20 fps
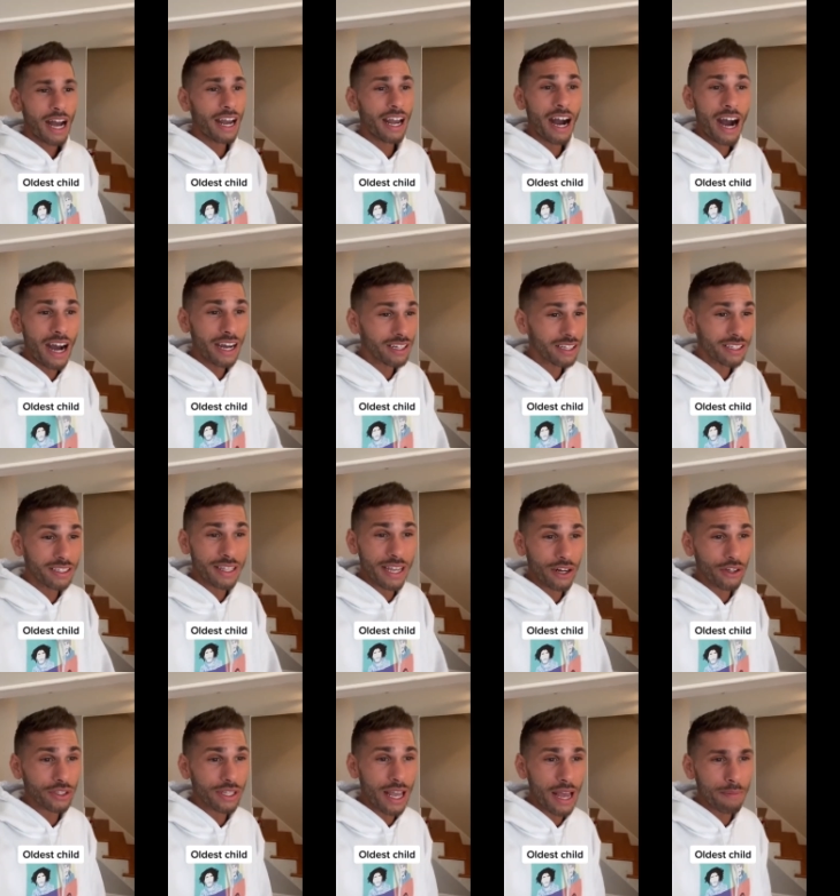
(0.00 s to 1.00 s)
highly
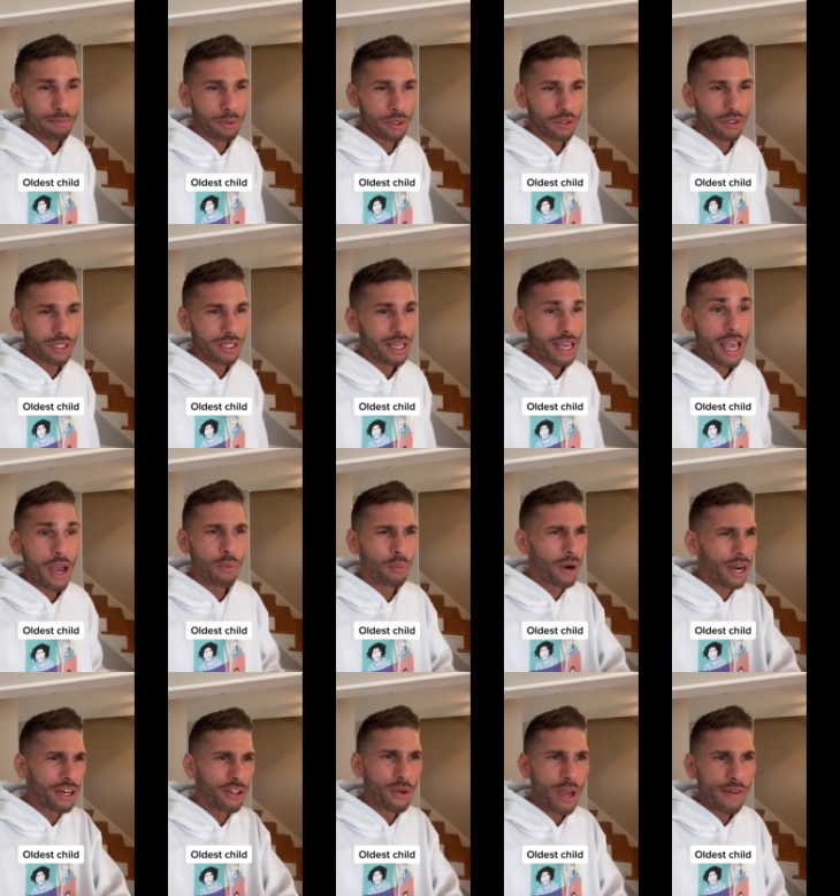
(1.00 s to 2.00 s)
doubt that, Billy. And
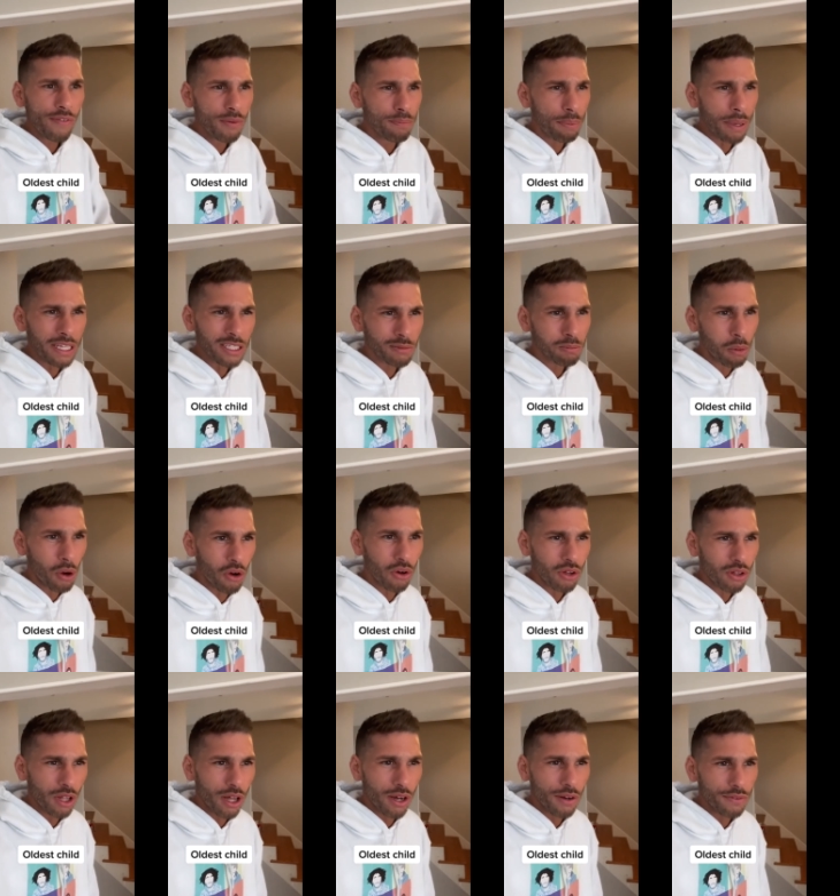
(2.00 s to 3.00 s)
why do you have a baseball
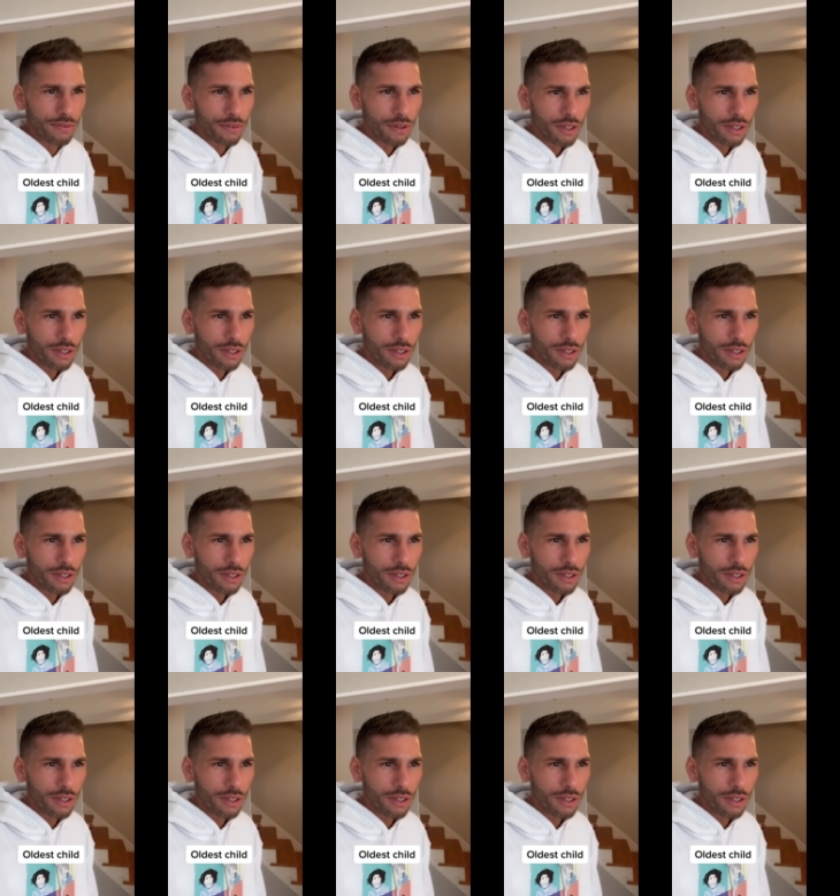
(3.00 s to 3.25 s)
glove?